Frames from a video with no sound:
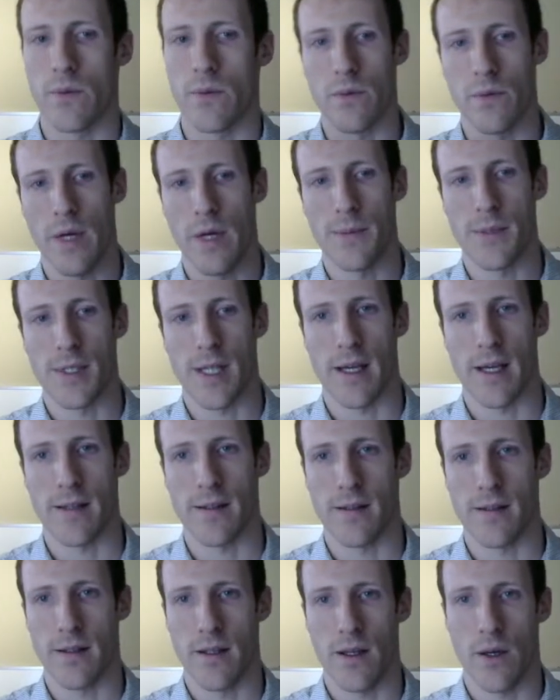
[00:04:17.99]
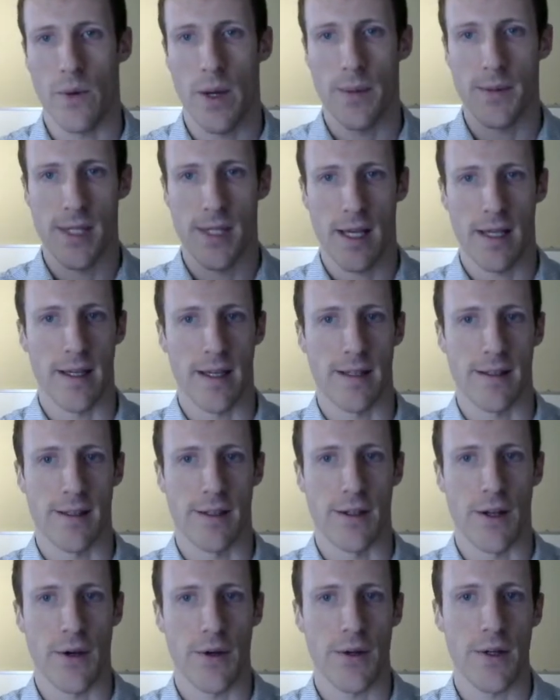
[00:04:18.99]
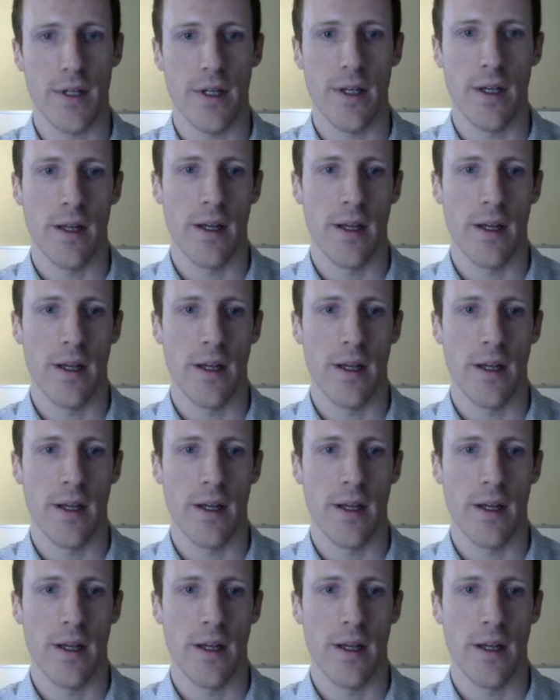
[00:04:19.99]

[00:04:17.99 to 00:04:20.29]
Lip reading: a website is a node,